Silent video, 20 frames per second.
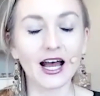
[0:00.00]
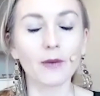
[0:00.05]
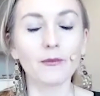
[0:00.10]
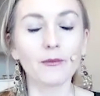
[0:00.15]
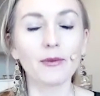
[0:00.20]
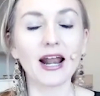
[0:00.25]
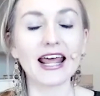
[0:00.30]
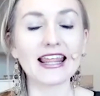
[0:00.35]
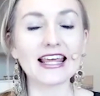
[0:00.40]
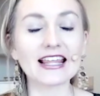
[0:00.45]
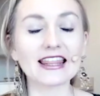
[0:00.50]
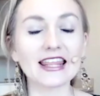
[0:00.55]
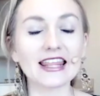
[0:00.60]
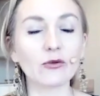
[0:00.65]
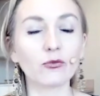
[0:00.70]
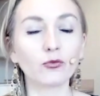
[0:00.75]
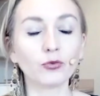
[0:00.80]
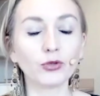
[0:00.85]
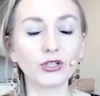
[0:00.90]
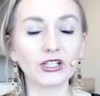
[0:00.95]
but I think they
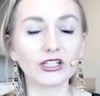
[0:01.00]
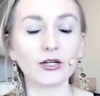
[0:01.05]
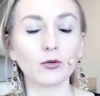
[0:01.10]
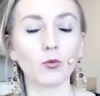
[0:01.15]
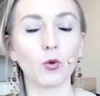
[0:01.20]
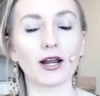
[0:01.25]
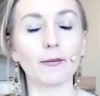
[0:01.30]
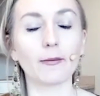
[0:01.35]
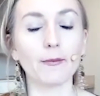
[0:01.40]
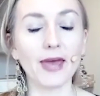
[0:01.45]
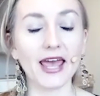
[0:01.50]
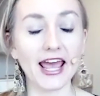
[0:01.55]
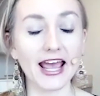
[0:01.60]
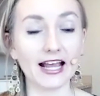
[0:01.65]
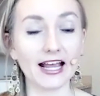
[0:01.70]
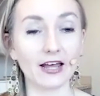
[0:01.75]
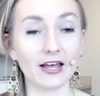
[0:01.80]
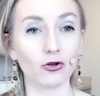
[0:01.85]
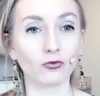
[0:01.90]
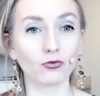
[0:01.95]
really want to
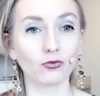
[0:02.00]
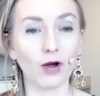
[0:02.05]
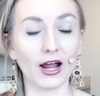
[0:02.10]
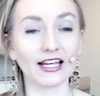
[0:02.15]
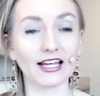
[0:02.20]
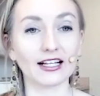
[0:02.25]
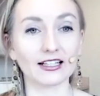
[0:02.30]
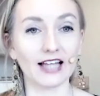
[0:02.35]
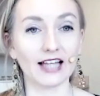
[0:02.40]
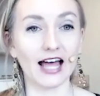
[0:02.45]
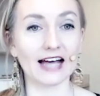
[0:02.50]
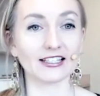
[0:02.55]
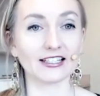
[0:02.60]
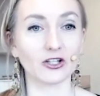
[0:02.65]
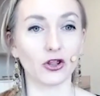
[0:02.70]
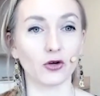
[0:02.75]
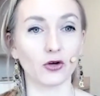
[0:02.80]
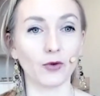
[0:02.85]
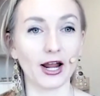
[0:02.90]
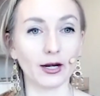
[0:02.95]
pick the right class
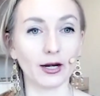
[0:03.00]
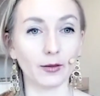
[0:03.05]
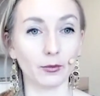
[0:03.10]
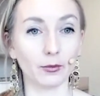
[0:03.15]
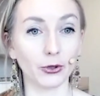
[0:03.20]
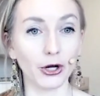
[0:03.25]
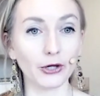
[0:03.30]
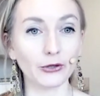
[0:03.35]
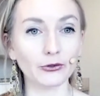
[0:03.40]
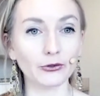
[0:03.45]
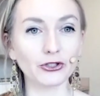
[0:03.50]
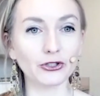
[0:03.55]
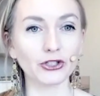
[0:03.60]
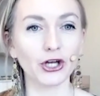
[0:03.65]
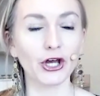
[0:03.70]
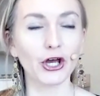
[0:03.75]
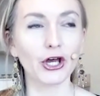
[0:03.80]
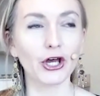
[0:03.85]
and the right approach.